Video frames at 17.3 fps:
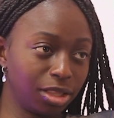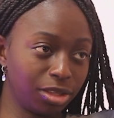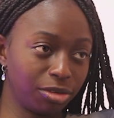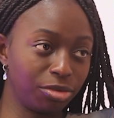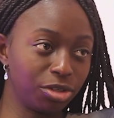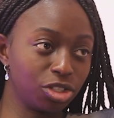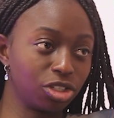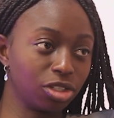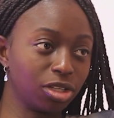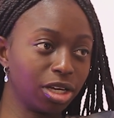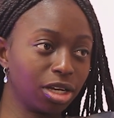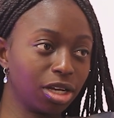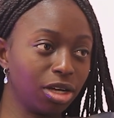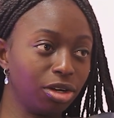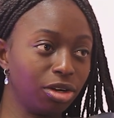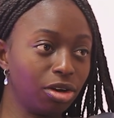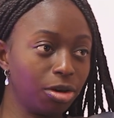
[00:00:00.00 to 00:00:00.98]
the feature that I
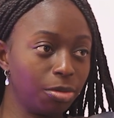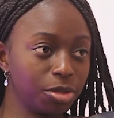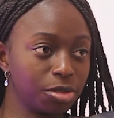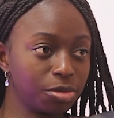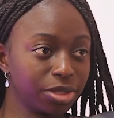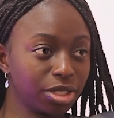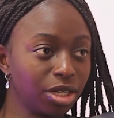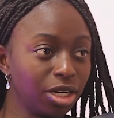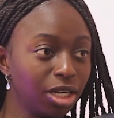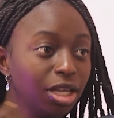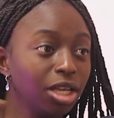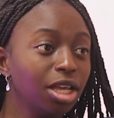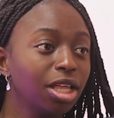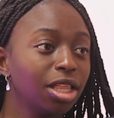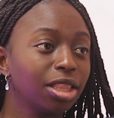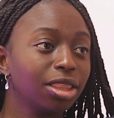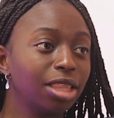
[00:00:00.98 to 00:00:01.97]
got on Harper's Bazaar. Yeah.